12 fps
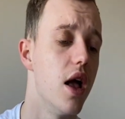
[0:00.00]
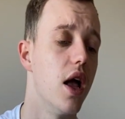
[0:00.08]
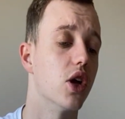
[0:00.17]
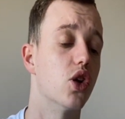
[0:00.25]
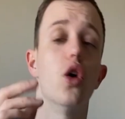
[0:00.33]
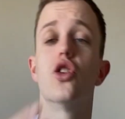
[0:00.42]

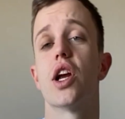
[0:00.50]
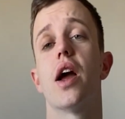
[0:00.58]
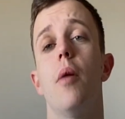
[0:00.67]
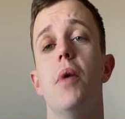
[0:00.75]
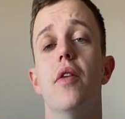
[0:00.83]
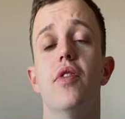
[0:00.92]
Go check out
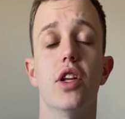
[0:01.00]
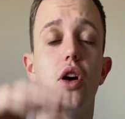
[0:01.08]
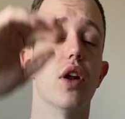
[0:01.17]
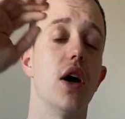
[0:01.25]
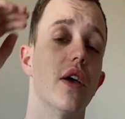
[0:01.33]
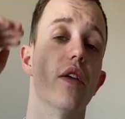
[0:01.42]
my video and
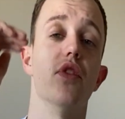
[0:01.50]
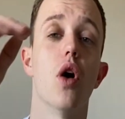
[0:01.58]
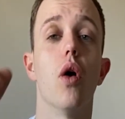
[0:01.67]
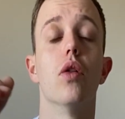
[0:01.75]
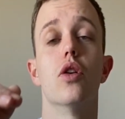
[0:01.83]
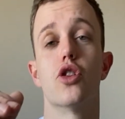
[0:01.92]
I'll give you all
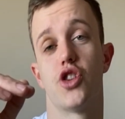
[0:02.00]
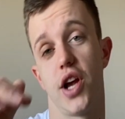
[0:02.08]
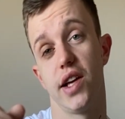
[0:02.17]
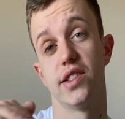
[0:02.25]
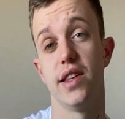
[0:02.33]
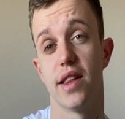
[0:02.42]
those
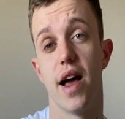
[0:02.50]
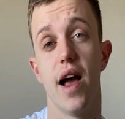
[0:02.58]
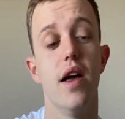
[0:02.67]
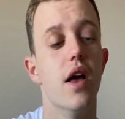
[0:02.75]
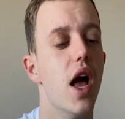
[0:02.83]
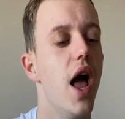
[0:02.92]
checks in there.
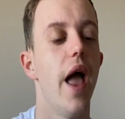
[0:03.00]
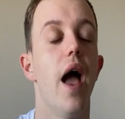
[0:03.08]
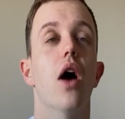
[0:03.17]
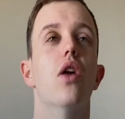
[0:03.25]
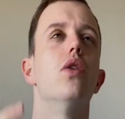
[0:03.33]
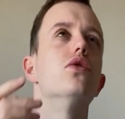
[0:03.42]
And
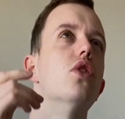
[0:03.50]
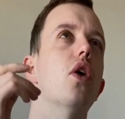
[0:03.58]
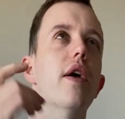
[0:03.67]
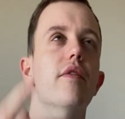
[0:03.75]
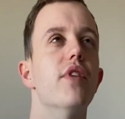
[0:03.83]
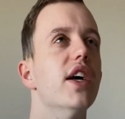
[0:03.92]
also
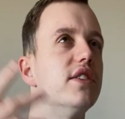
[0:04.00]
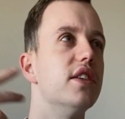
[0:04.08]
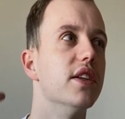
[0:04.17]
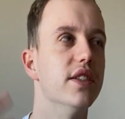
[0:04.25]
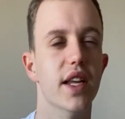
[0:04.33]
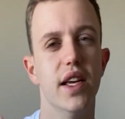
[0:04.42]
invest in a
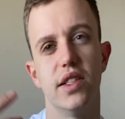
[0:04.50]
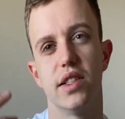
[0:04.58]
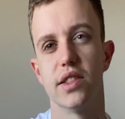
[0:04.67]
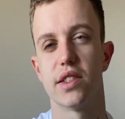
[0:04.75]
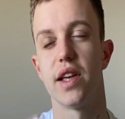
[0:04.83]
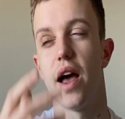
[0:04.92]
decent
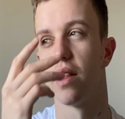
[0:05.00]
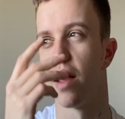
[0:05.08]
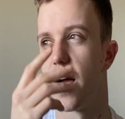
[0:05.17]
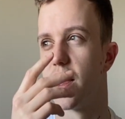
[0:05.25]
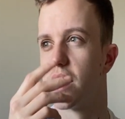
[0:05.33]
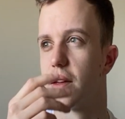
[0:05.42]
set of
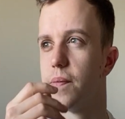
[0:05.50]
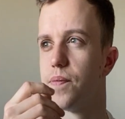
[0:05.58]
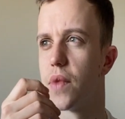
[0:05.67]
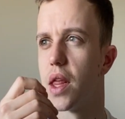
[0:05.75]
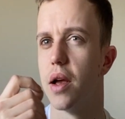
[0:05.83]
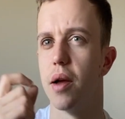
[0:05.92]
like
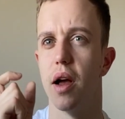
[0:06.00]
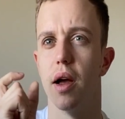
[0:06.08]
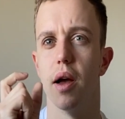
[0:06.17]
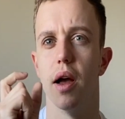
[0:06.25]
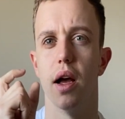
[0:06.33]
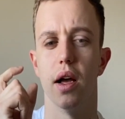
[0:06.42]

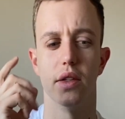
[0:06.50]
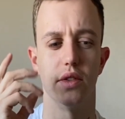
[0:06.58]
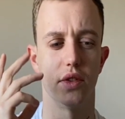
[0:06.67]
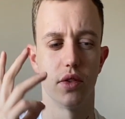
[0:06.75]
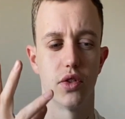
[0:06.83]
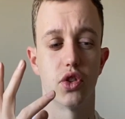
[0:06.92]

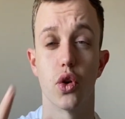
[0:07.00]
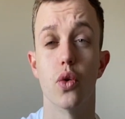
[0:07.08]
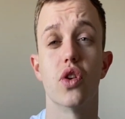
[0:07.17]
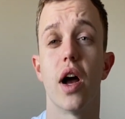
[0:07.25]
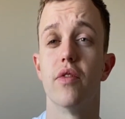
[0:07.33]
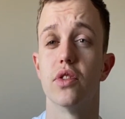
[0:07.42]

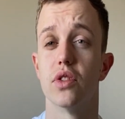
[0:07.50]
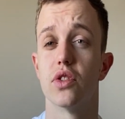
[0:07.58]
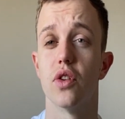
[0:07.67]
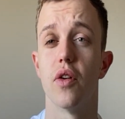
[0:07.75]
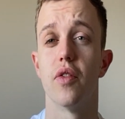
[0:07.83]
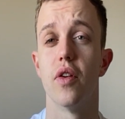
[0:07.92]
screwdrivers and
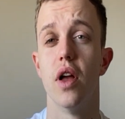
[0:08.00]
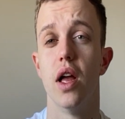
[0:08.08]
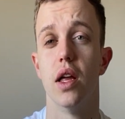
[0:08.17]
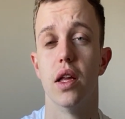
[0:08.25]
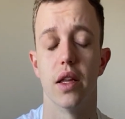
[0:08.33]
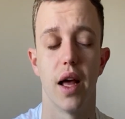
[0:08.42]
stuff,
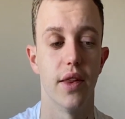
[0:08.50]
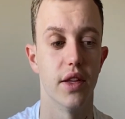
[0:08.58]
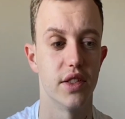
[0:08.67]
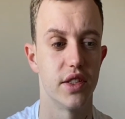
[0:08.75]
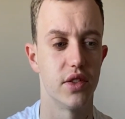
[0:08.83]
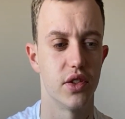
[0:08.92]
like
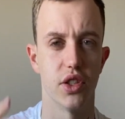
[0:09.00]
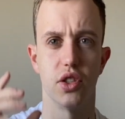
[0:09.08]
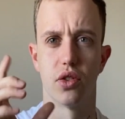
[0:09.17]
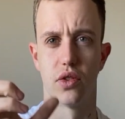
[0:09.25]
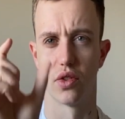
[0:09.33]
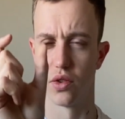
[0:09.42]
the
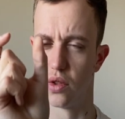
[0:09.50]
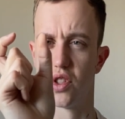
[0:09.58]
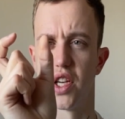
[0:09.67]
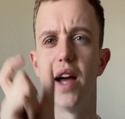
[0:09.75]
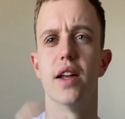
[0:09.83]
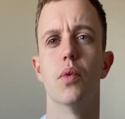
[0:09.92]

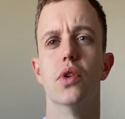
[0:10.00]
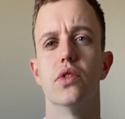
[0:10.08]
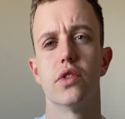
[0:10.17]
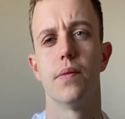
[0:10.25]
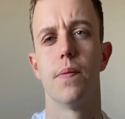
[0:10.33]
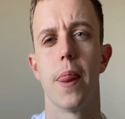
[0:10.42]
tiny ones,
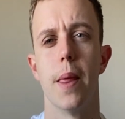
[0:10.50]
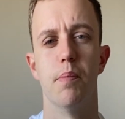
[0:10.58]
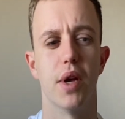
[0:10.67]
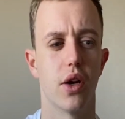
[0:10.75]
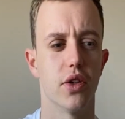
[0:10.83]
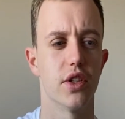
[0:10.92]

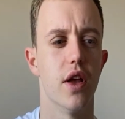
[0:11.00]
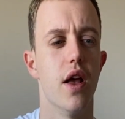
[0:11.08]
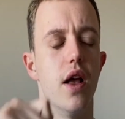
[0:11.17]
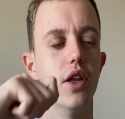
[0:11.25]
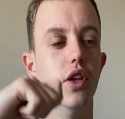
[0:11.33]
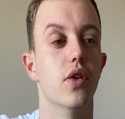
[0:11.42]
because
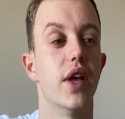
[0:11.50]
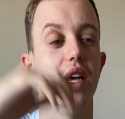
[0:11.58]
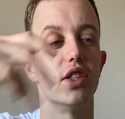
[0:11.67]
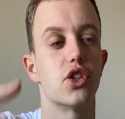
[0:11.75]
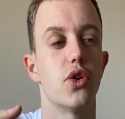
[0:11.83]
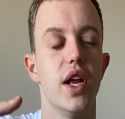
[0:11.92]
you'll get a
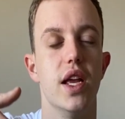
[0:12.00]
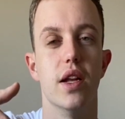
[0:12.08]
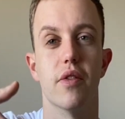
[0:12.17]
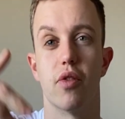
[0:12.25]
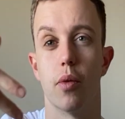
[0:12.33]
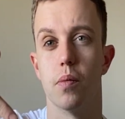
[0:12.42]
screen
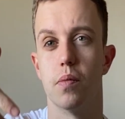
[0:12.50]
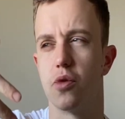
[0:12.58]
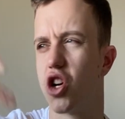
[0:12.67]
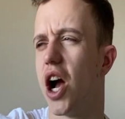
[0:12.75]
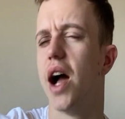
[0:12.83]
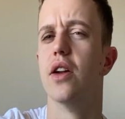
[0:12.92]
from
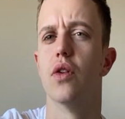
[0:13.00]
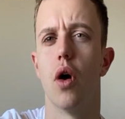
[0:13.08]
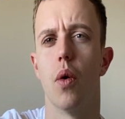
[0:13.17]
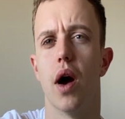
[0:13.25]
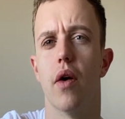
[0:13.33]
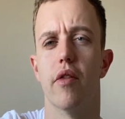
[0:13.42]
China or
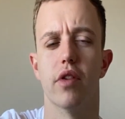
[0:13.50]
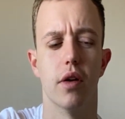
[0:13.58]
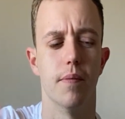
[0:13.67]
wherever,